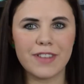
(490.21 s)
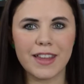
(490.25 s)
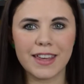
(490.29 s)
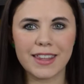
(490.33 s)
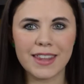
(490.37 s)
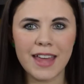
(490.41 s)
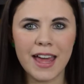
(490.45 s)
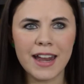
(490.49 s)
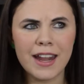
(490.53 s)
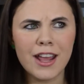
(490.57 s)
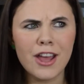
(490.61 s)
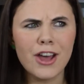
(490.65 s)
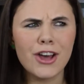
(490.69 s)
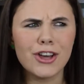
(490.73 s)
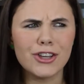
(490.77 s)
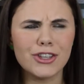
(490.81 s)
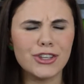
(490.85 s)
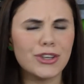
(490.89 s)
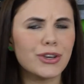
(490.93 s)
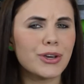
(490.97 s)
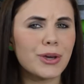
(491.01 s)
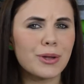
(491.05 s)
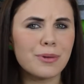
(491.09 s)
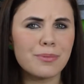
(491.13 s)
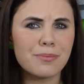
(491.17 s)
like that,
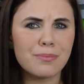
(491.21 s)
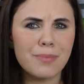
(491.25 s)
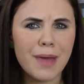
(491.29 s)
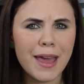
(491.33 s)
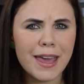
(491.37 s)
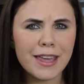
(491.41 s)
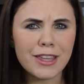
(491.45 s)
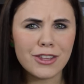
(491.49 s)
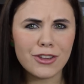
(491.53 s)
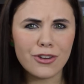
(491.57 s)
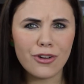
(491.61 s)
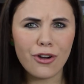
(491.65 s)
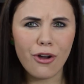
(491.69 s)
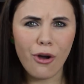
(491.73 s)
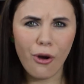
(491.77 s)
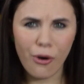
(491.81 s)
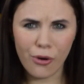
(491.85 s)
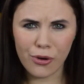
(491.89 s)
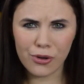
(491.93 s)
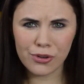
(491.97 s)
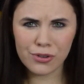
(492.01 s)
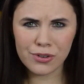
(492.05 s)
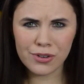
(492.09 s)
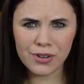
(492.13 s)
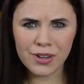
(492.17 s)
you can make your
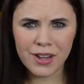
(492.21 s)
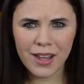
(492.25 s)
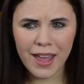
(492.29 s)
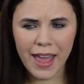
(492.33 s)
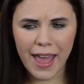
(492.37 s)
own.